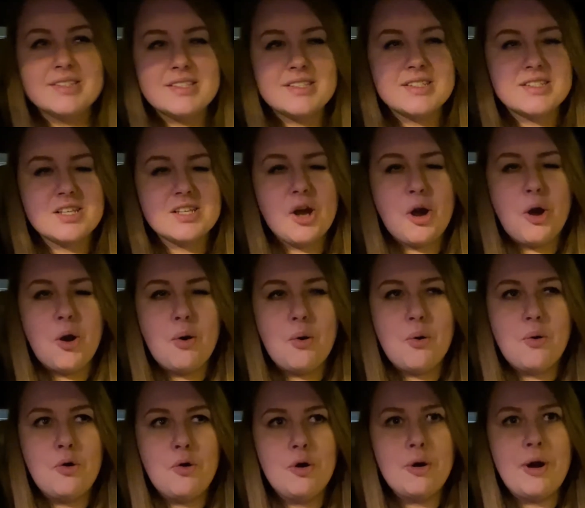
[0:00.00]

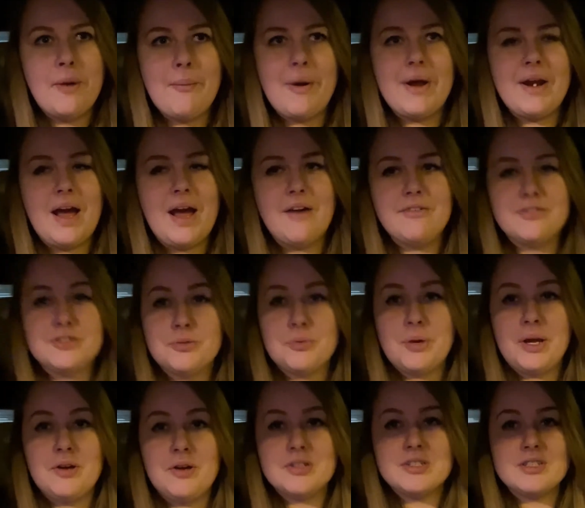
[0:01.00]
so I might have to
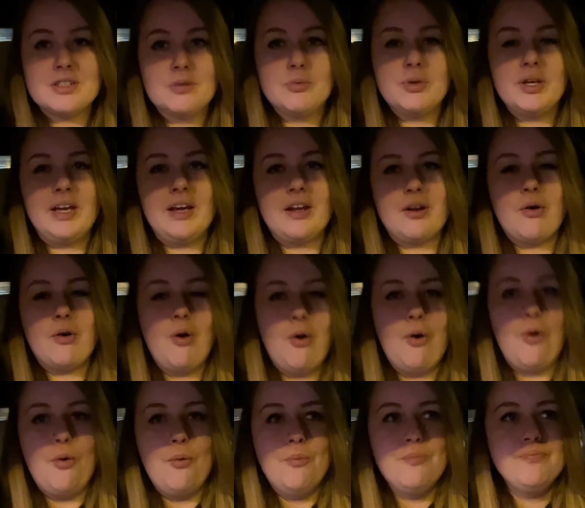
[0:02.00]
wait until we get
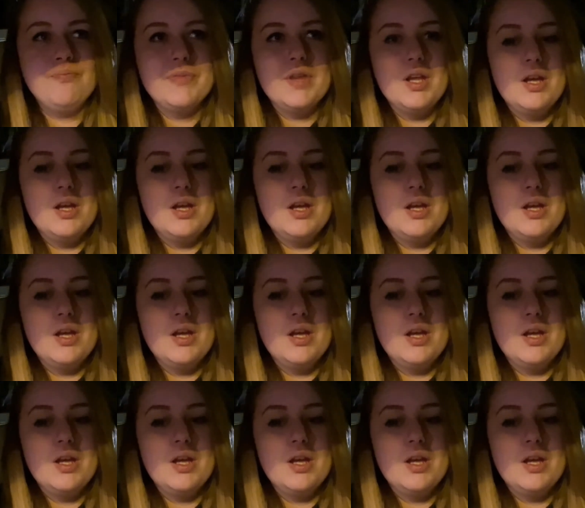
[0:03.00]
home.